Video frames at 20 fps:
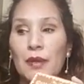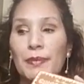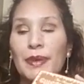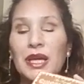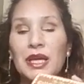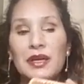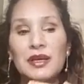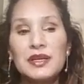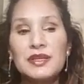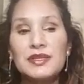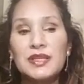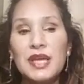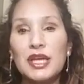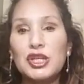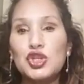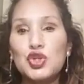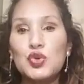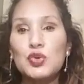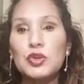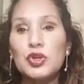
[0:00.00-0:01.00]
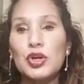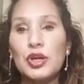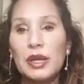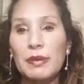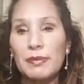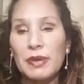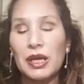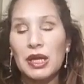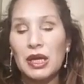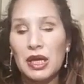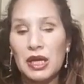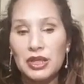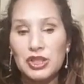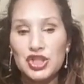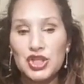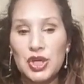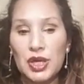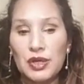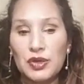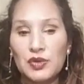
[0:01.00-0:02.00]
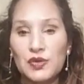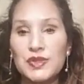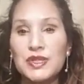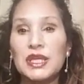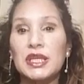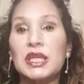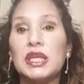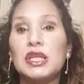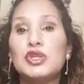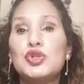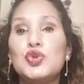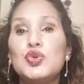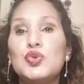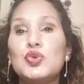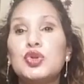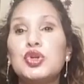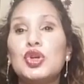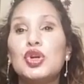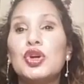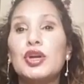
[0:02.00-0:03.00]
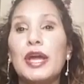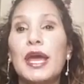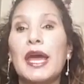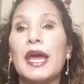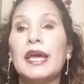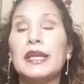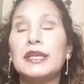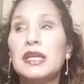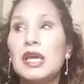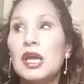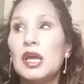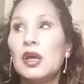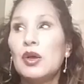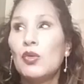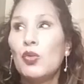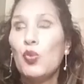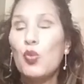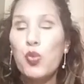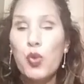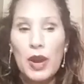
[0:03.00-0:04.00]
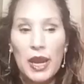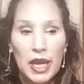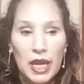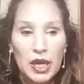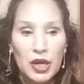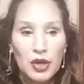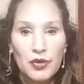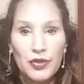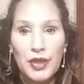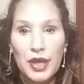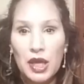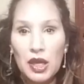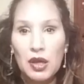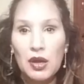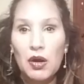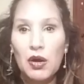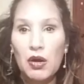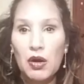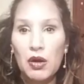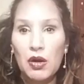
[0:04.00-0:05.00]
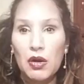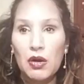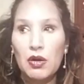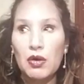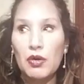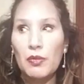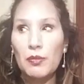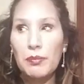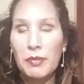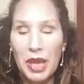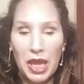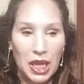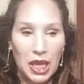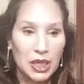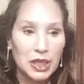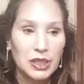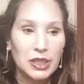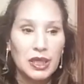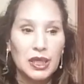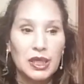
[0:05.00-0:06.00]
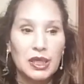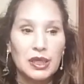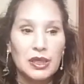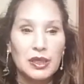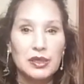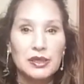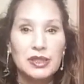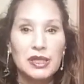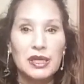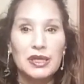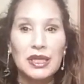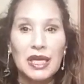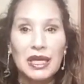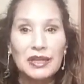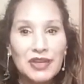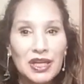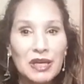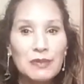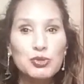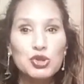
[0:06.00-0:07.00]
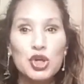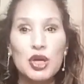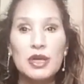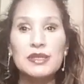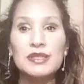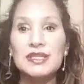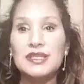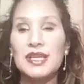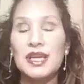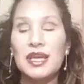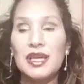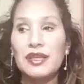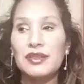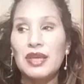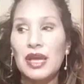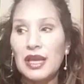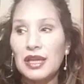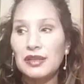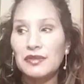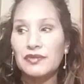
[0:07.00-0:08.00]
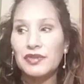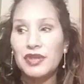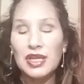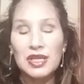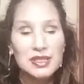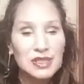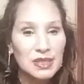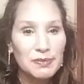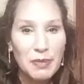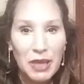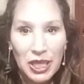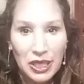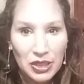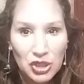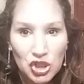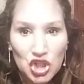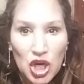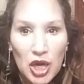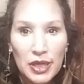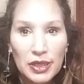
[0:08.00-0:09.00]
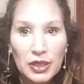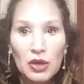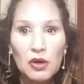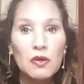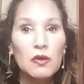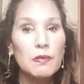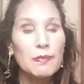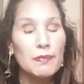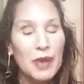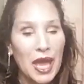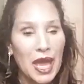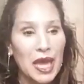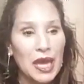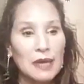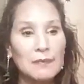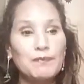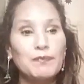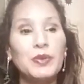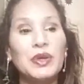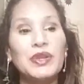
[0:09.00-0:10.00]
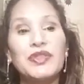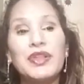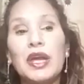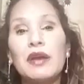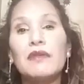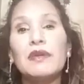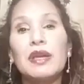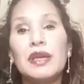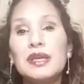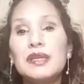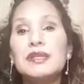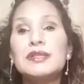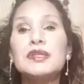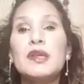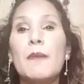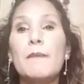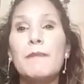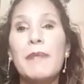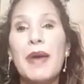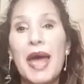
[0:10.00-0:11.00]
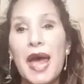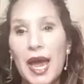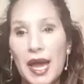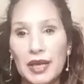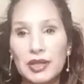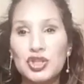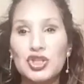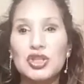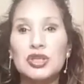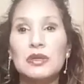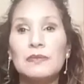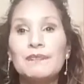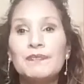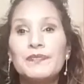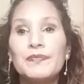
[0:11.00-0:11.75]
because I do look at my eyeshadows and I do look at where they are made. And not that I'm trying to say that things made in China are bad, but there is a batch